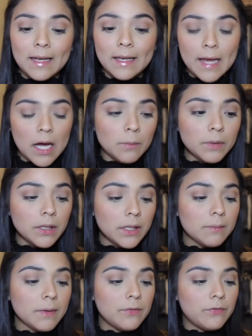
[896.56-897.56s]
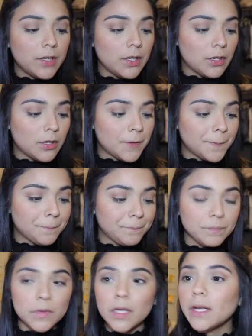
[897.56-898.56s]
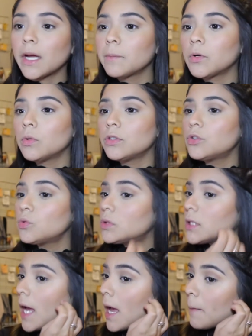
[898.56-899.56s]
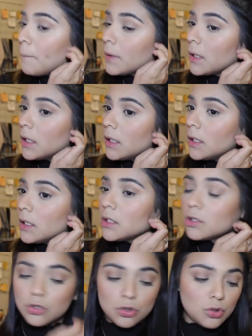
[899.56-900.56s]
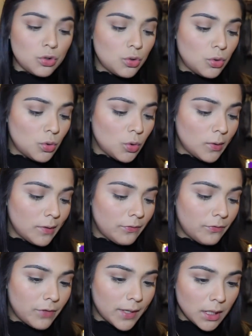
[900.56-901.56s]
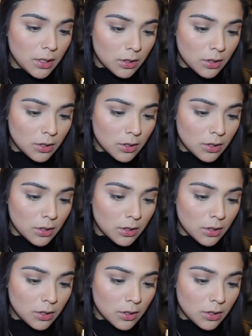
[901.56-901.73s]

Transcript: Now I'm gonna get my finger, and I'm going to tap into Funny